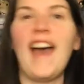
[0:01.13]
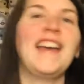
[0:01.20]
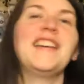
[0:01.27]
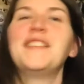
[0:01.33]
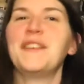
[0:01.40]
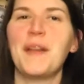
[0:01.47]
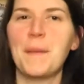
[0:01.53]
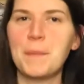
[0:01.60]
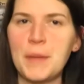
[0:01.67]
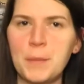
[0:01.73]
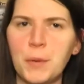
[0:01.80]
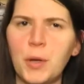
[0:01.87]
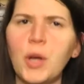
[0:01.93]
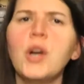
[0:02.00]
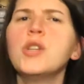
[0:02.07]
Hi internet
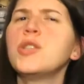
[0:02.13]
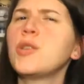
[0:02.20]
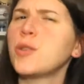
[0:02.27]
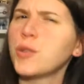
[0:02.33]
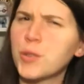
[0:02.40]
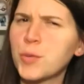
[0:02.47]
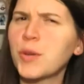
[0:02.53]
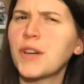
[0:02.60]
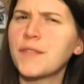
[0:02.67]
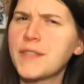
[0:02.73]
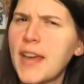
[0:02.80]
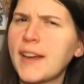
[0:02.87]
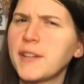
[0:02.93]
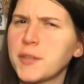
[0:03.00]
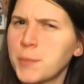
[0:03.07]
people. So the Swerve
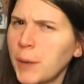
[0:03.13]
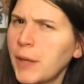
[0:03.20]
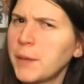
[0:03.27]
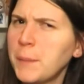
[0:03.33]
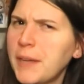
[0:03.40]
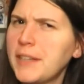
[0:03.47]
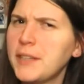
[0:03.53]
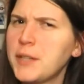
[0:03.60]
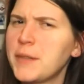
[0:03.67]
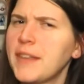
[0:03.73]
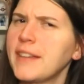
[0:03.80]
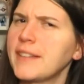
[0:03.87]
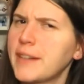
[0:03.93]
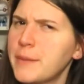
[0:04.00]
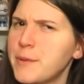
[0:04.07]
title is probably making you
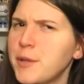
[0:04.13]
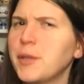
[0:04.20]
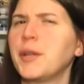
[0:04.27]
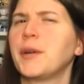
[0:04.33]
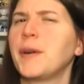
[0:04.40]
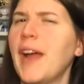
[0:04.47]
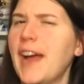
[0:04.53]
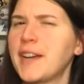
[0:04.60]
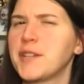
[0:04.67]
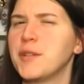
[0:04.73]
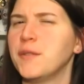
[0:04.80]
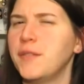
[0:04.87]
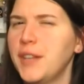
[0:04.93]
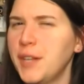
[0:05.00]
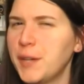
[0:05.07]
think that I'm doing a
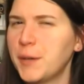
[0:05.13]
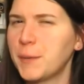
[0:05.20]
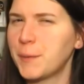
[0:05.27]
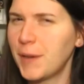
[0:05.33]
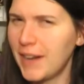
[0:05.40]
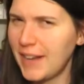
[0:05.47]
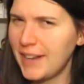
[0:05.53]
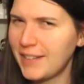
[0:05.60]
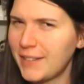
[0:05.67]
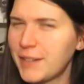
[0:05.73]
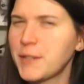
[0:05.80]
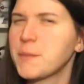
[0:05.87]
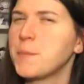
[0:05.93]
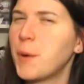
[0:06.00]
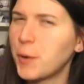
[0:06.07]
reaction video, right?
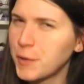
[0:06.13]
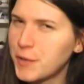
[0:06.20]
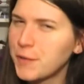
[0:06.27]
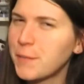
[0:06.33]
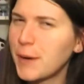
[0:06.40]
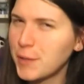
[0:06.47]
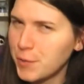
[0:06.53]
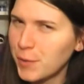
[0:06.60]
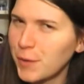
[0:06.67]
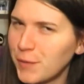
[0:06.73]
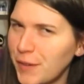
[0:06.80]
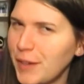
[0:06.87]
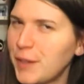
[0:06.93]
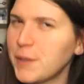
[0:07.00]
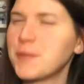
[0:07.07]
Because most of my
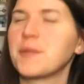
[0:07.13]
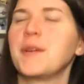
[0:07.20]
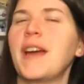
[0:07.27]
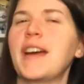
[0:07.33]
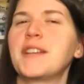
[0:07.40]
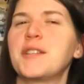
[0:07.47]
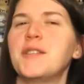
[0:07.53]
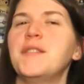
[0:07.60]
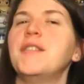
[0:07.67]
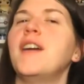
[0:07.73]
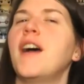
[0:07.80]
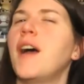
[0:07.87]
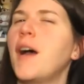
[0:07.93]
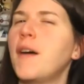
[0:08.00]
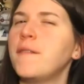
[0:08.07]
Swerve videos are reaction
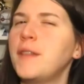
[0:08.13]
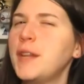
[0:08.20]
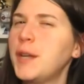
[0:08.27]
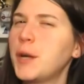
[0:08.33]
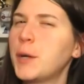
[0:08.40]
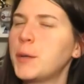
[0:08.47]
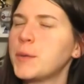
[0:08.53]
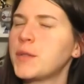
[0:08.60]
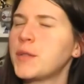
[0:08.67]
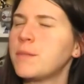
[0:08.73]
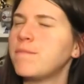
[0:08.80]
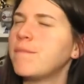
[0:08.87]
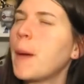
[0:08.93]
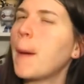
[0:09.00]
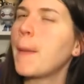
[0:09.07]
videos.
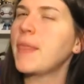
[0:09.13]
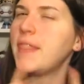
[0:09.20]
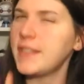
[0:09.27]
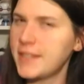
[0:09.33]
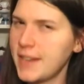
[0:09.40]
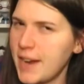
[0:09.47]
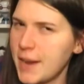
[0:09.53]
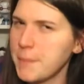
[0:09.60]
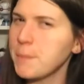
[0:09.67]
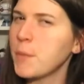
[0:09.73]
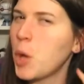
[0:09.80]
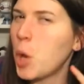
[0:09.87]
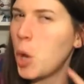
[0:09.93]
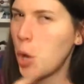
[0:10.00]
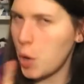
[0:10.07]
This time,
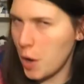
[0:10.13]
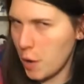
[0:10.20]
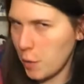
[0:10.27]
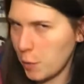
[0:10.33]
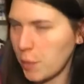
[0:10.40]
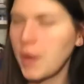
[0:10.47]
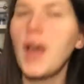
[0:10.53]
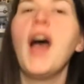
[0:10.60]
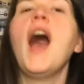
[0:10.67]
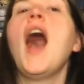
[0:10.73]
no.